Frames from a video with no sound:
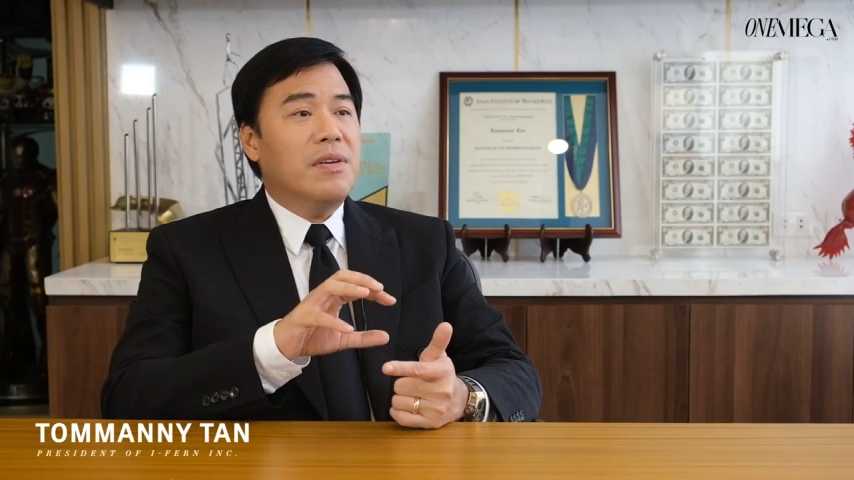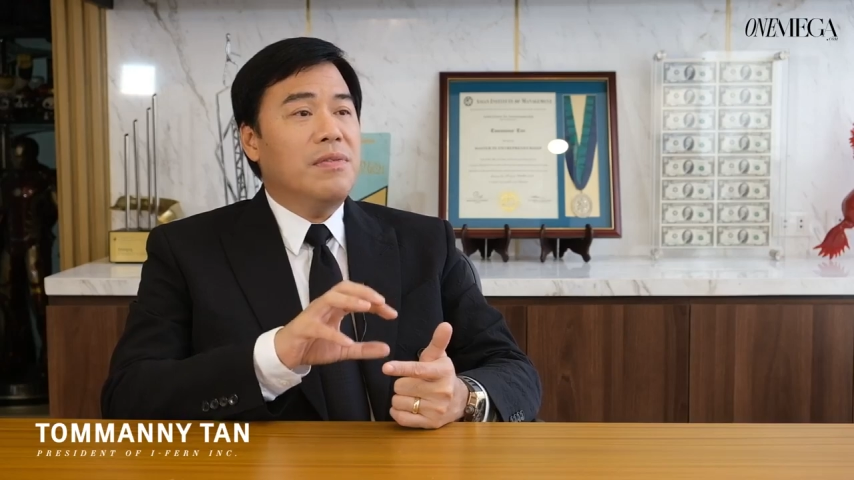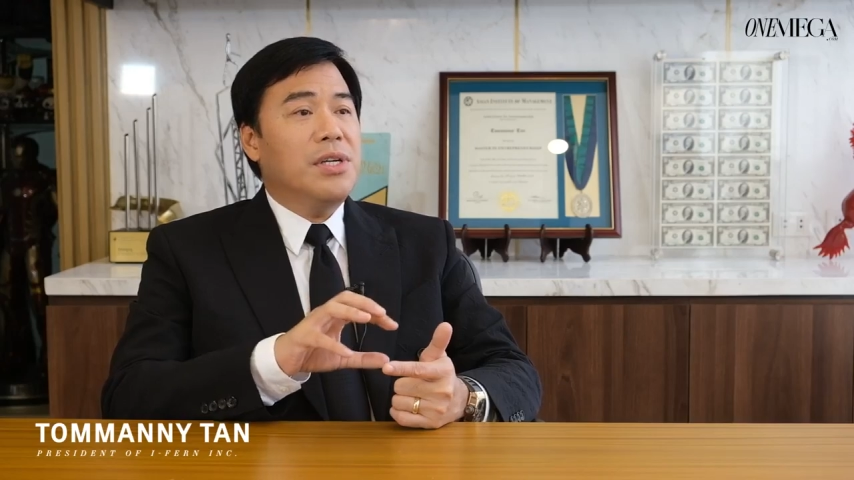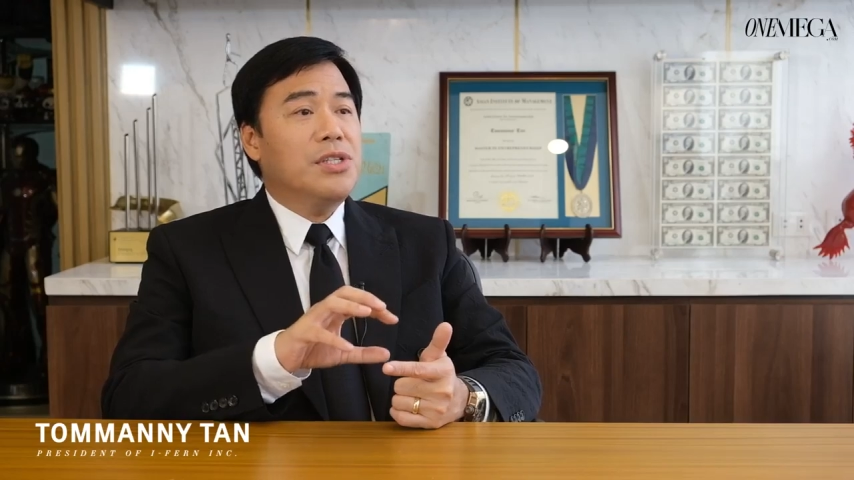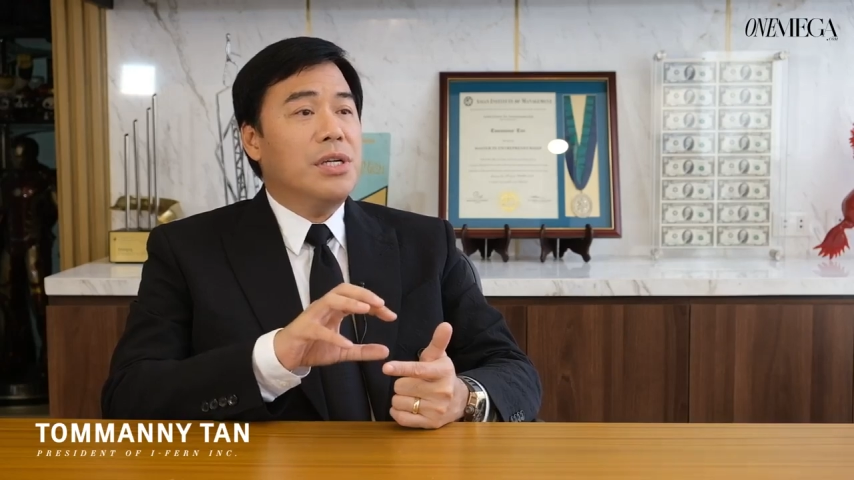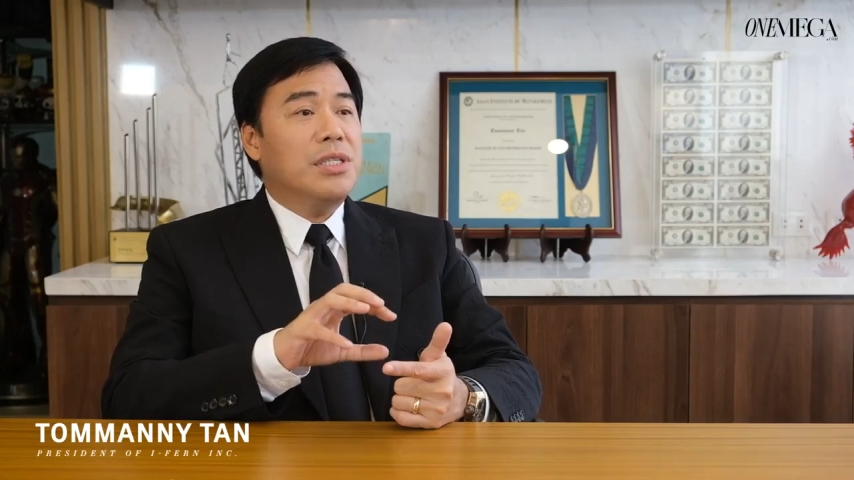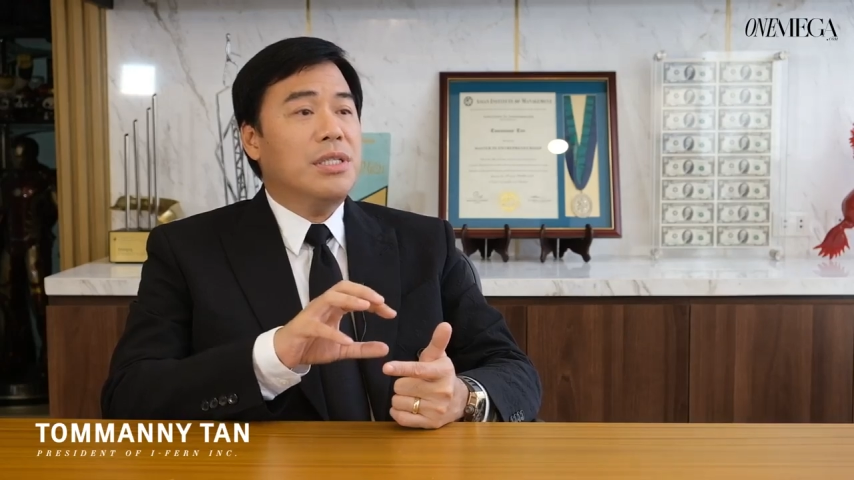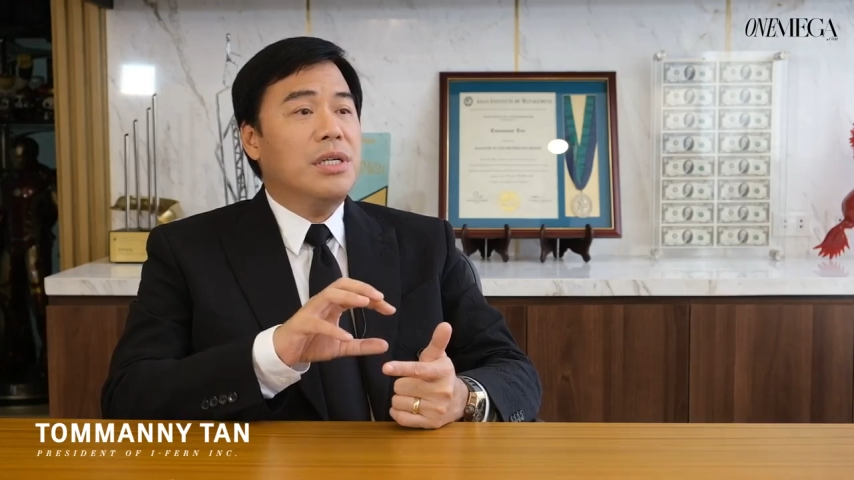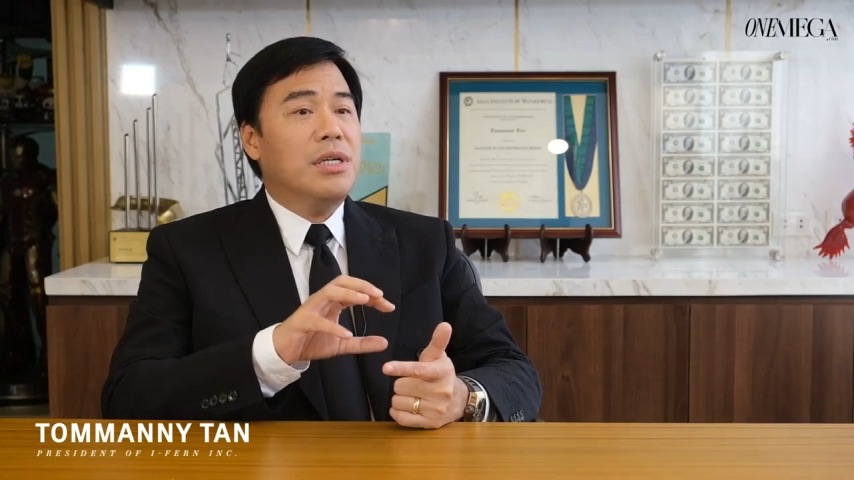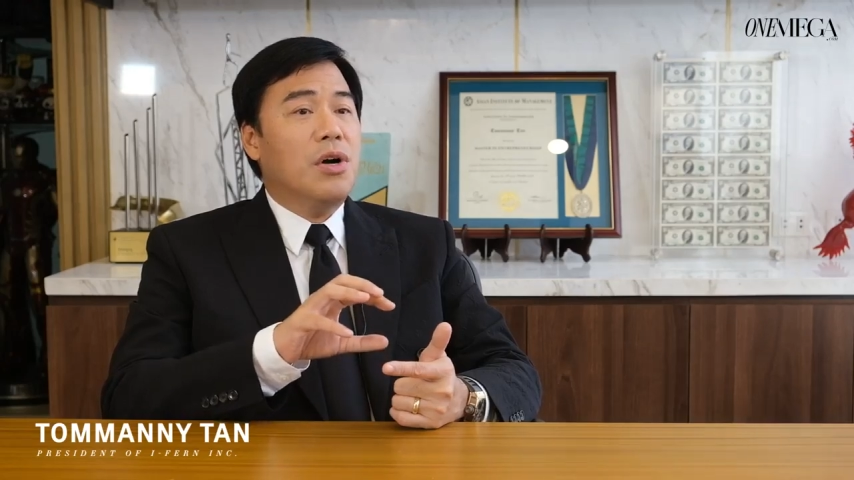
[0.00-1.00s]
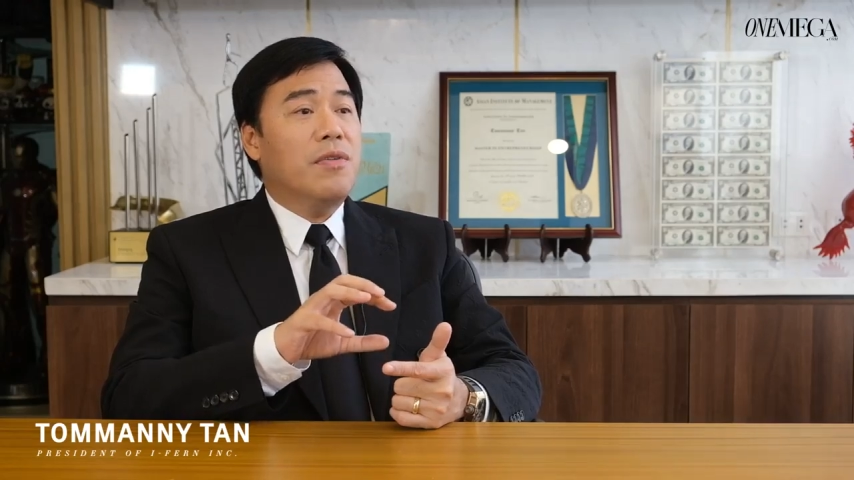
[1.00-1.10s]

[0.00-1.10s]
deficiency